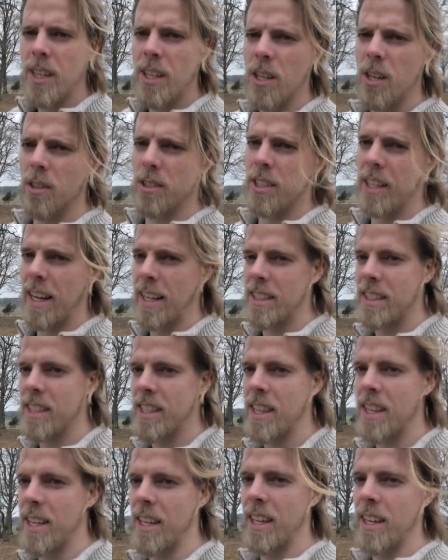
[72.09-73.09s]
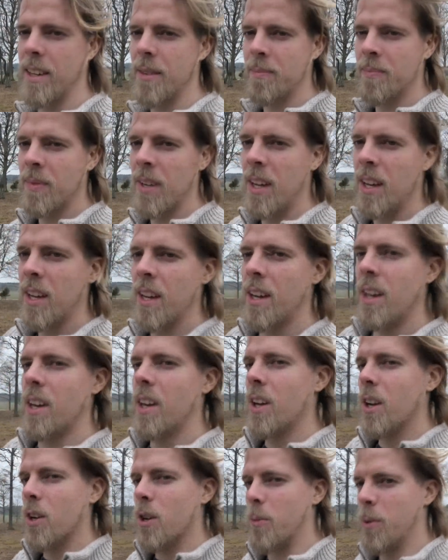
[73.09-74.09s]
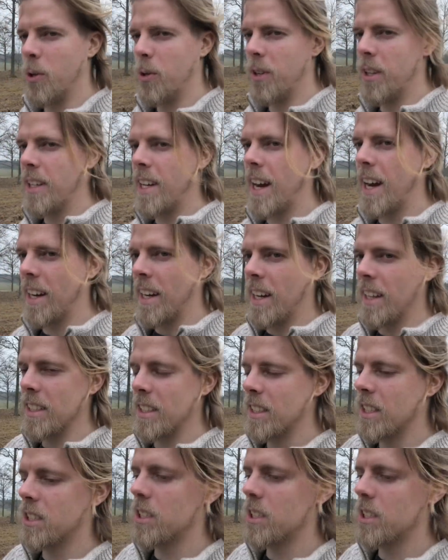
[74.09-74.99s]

it goes against the community guidelines.